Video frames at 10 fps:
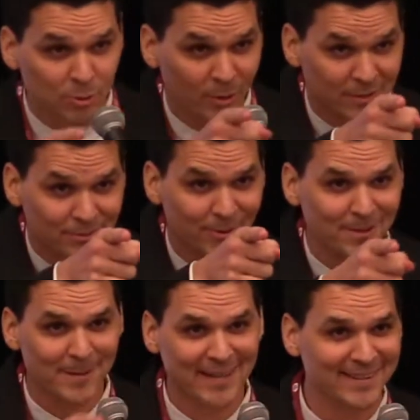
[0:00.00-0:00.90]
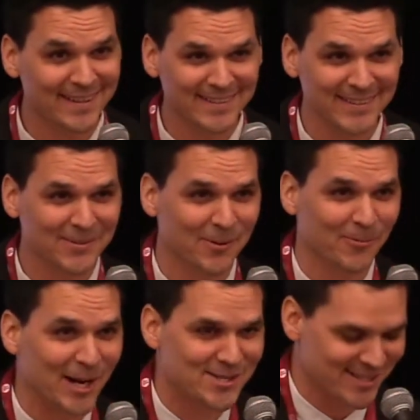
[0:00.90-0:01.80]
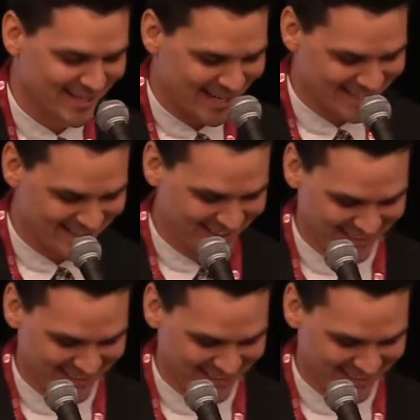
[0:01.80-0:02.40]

24 back there. Watch these guys.